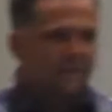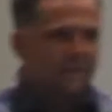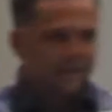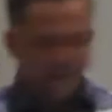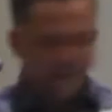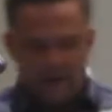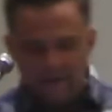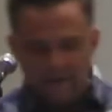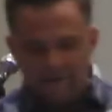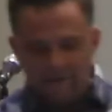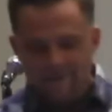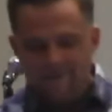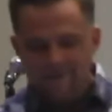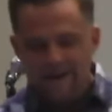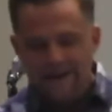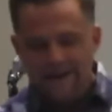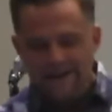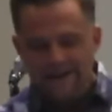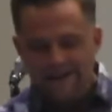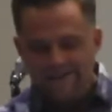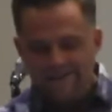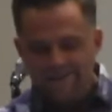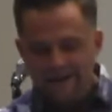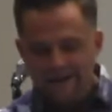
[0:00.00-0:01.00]
to talk about
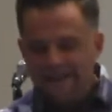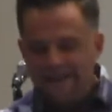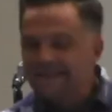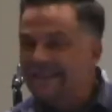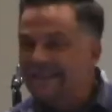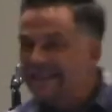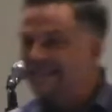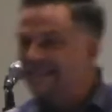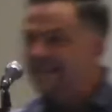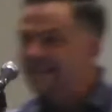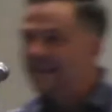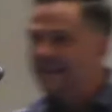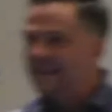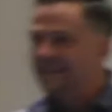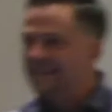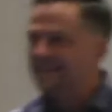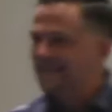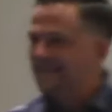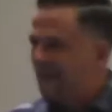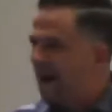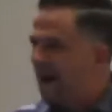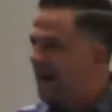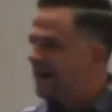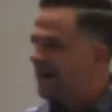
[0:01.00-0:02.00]
money, but at least I get to
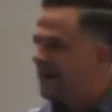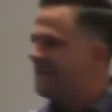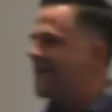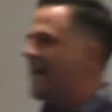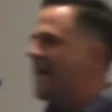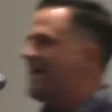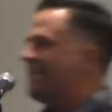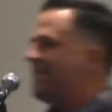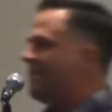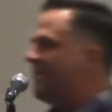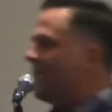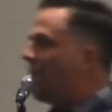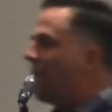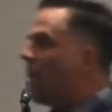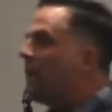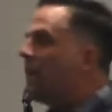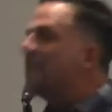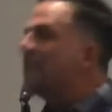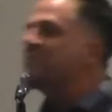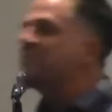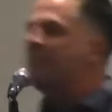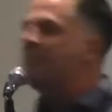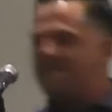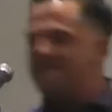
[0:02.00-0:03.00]
talk about it from one
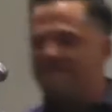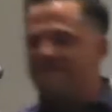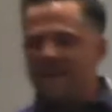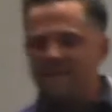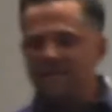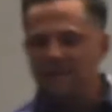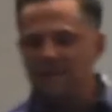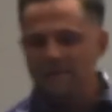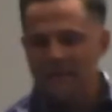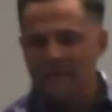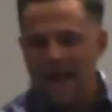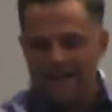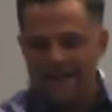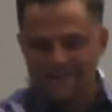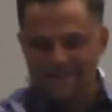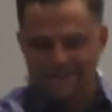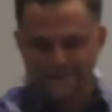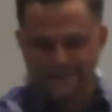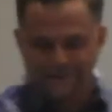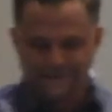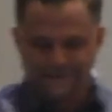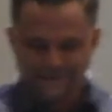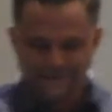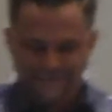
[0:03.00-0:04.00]
of my favorite
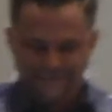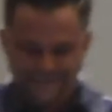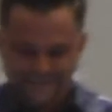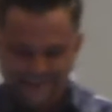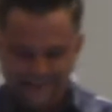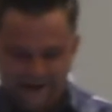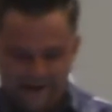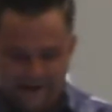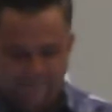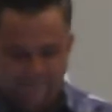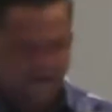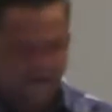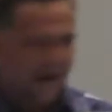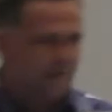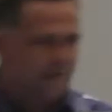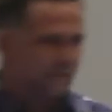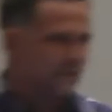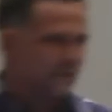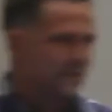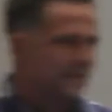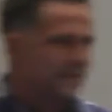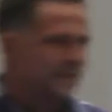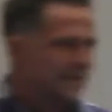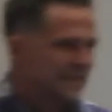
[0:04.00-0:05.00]
passages in the entire
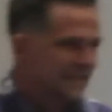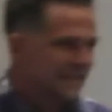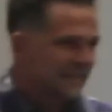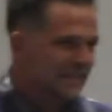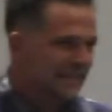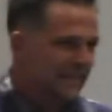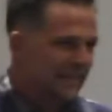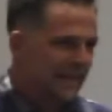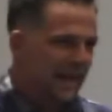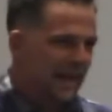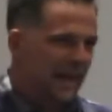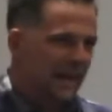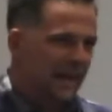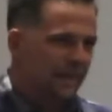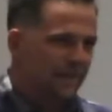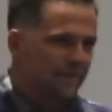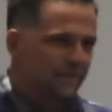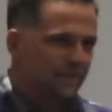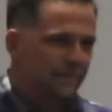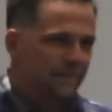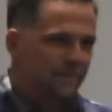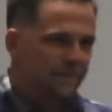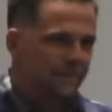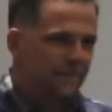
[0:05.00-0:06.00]
Bible.
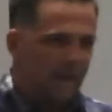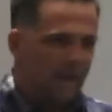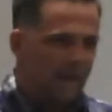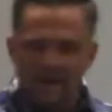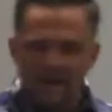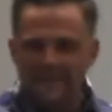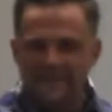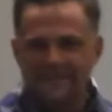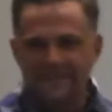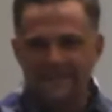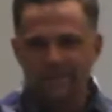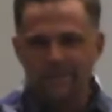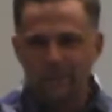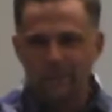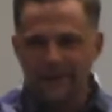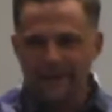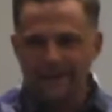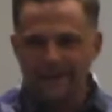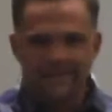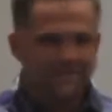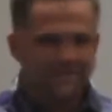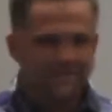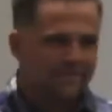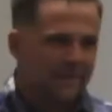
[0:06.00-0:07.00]
That might seem
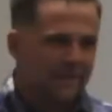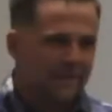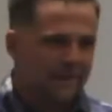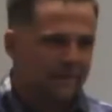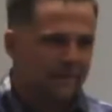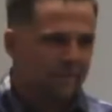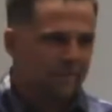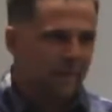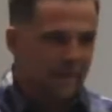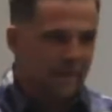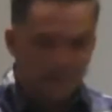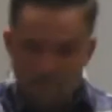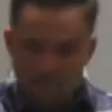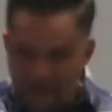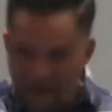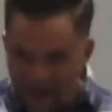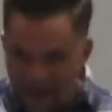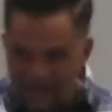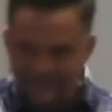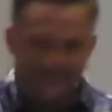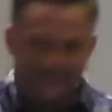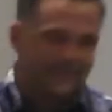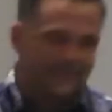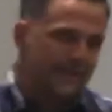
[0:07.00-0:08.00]
weird, but the
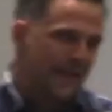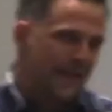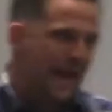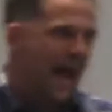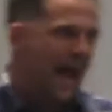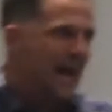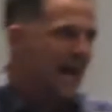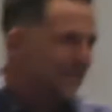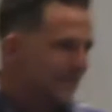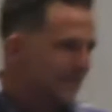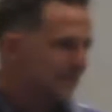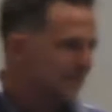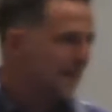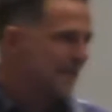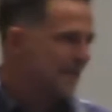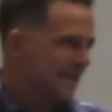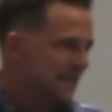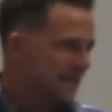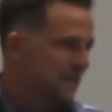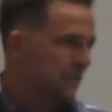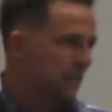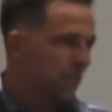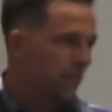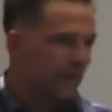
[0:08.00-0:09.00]
passage that Ali read
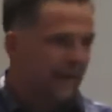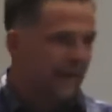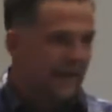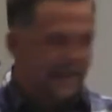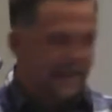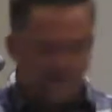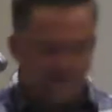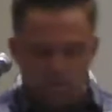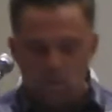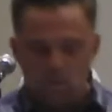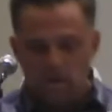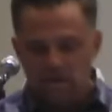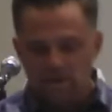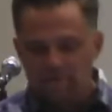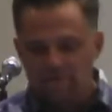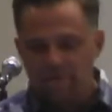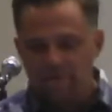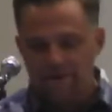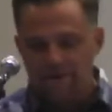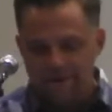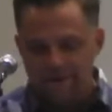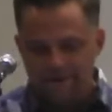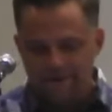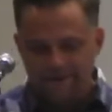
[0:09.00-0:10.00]
this morning is one of
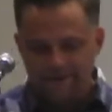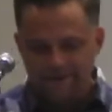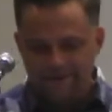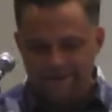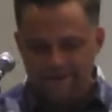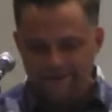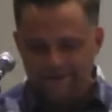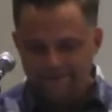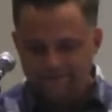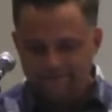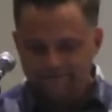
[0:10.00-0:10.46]
my favorites.